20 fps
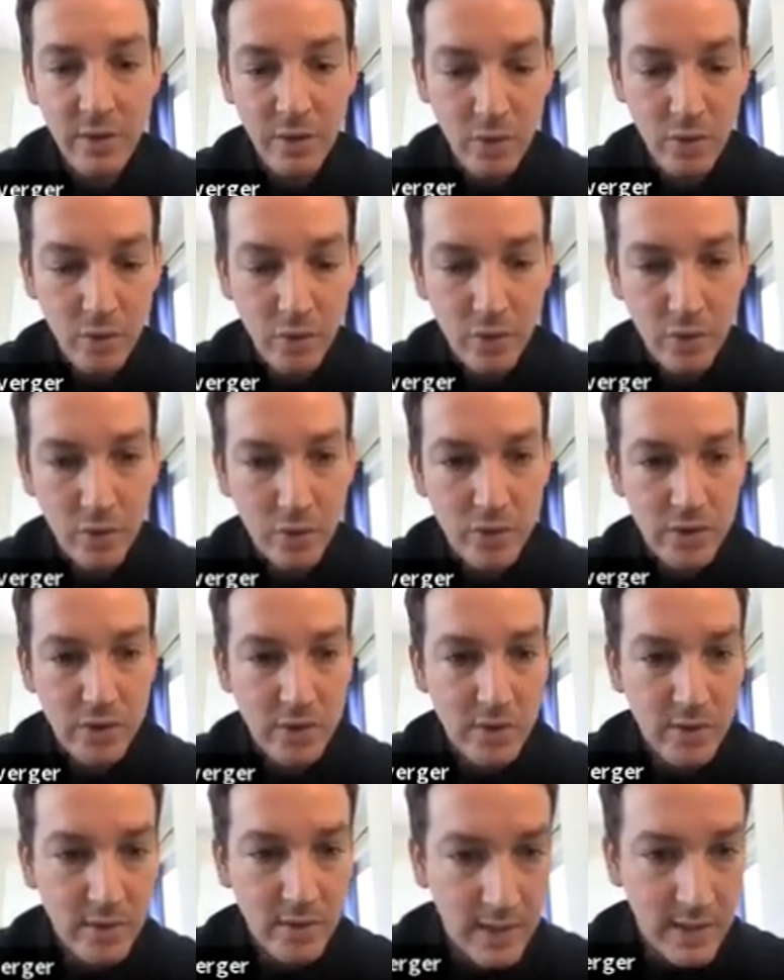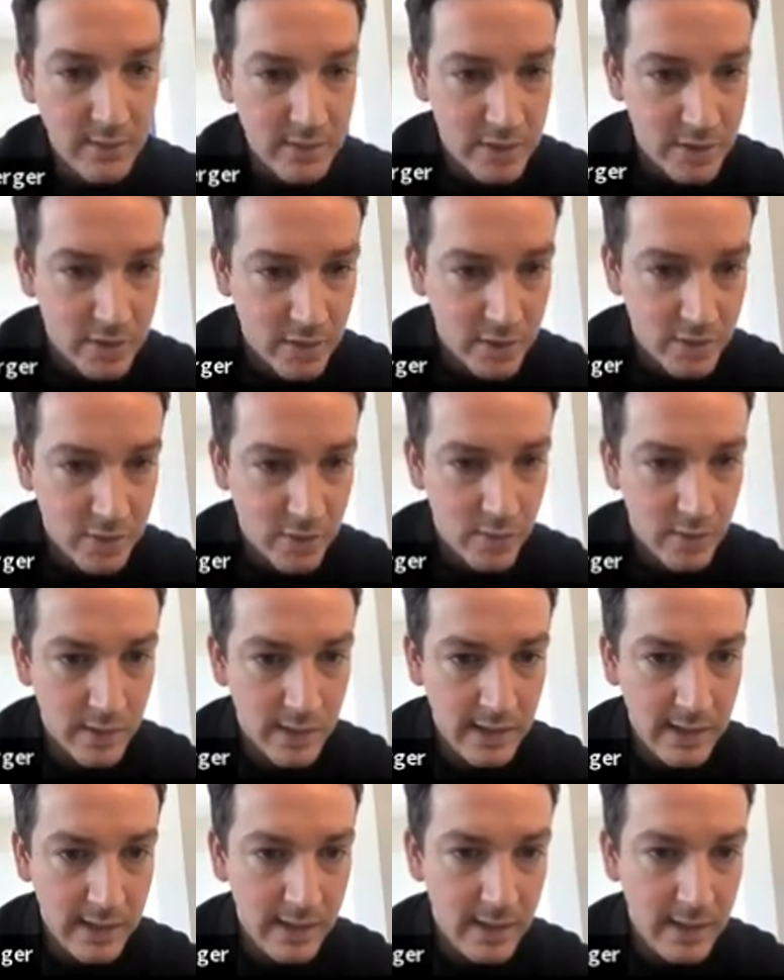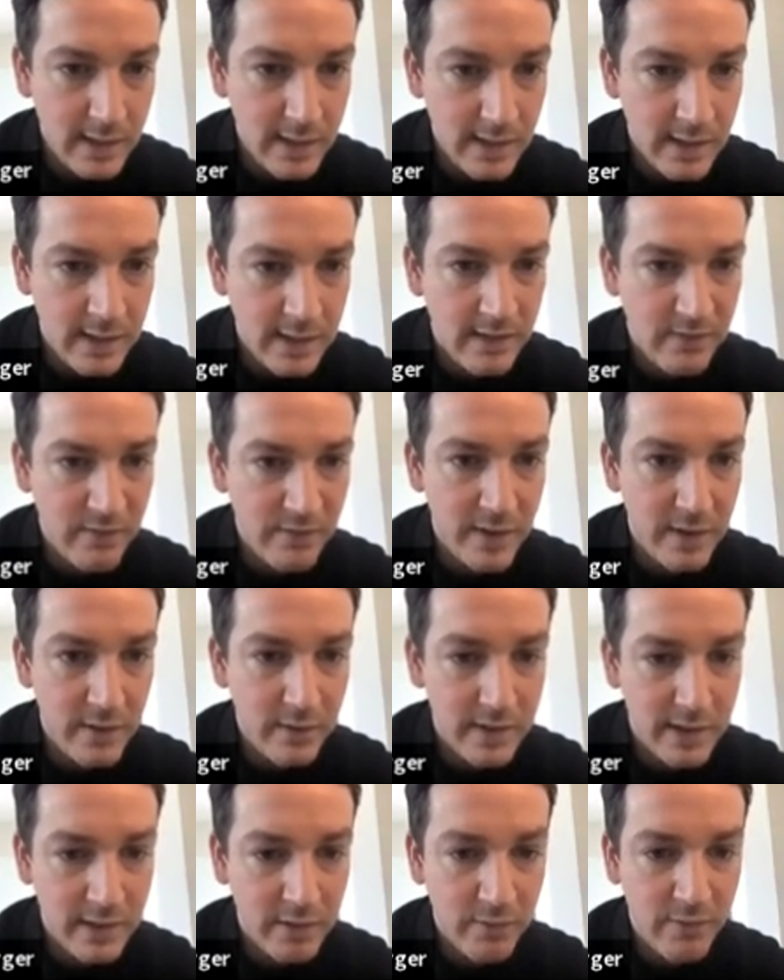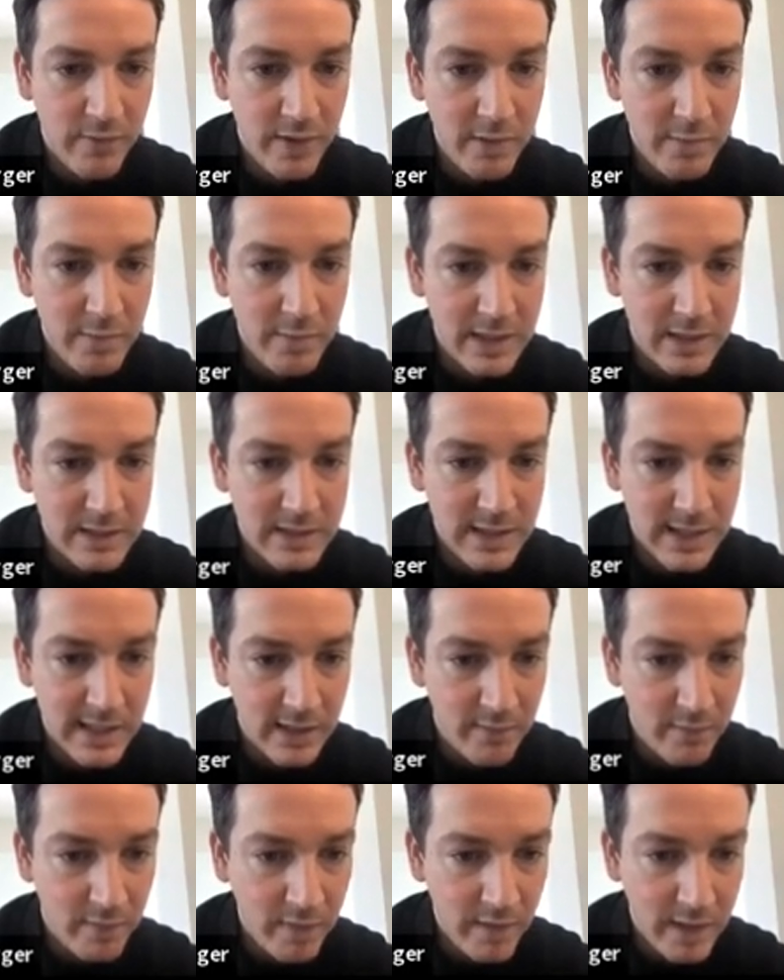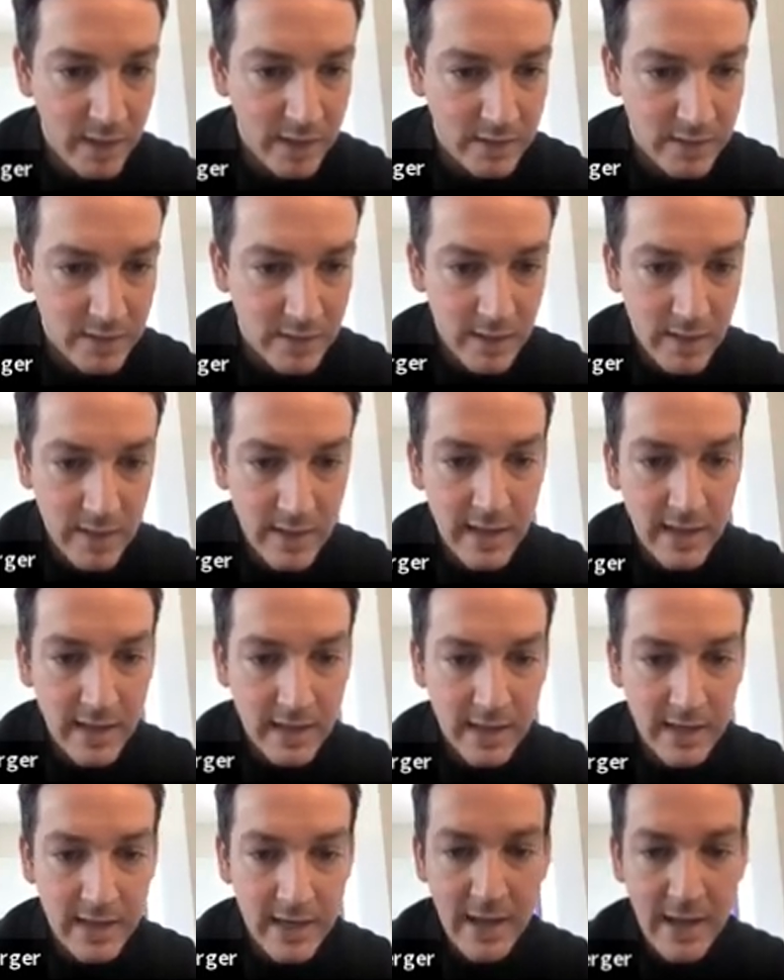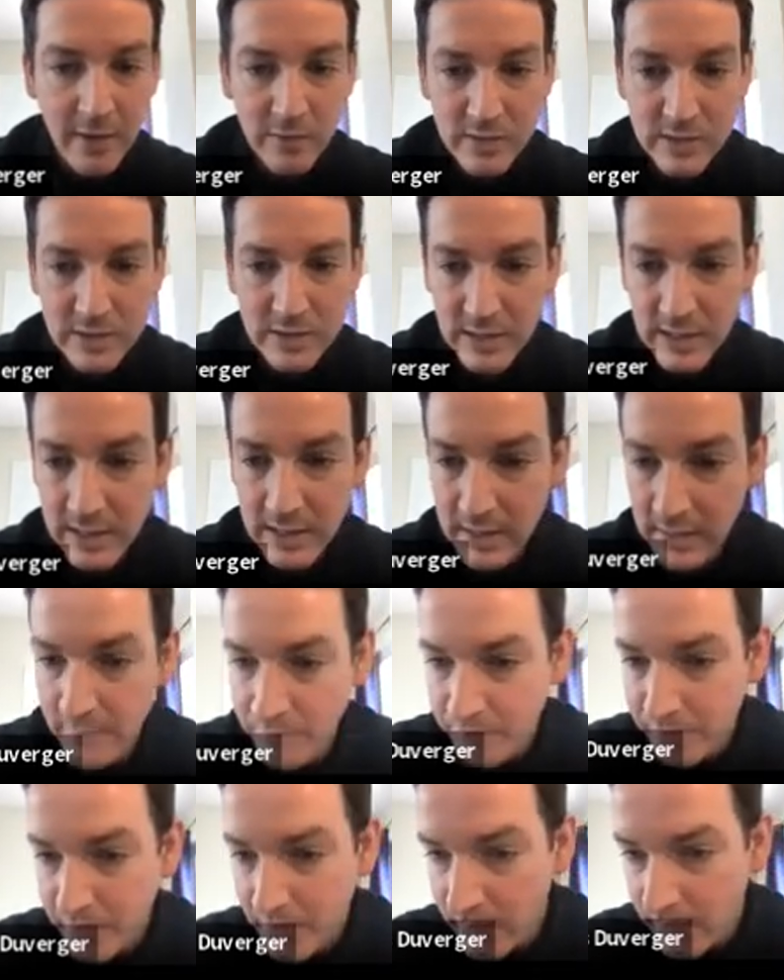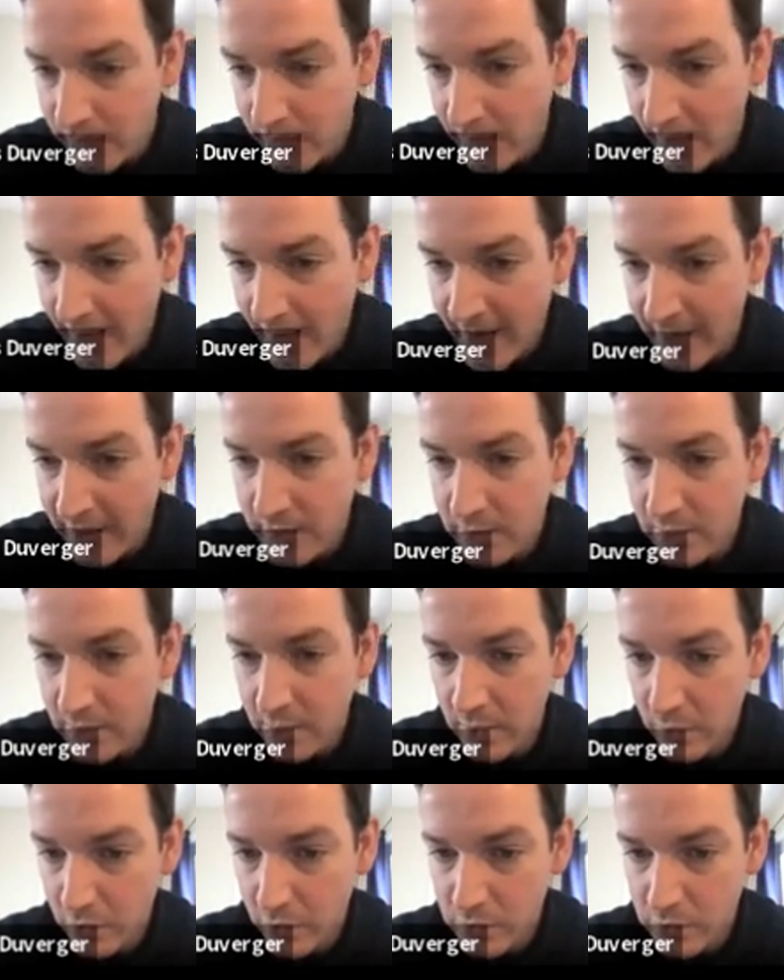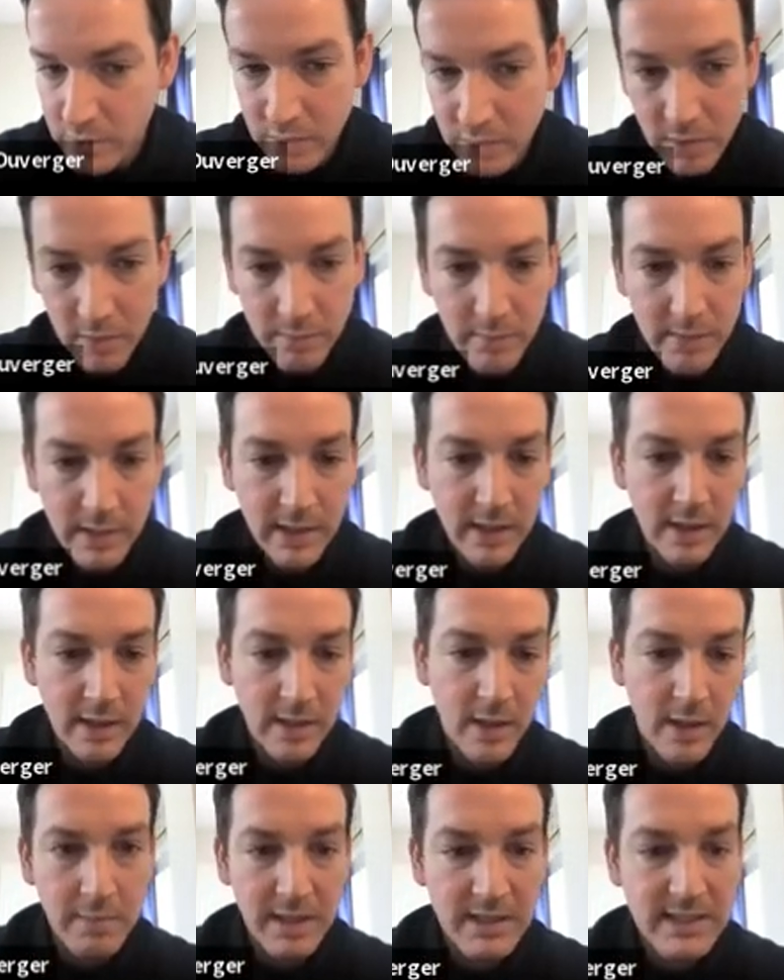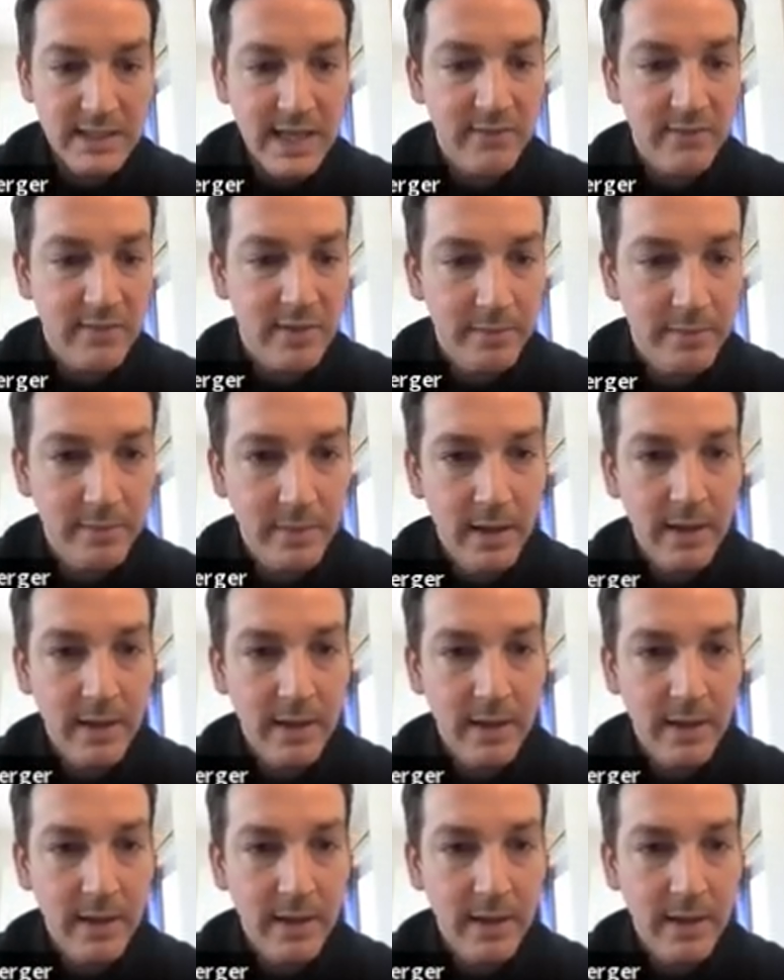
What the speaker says: new user that was just created. And if I look at the Firebase side of things, I can now see that user being saved.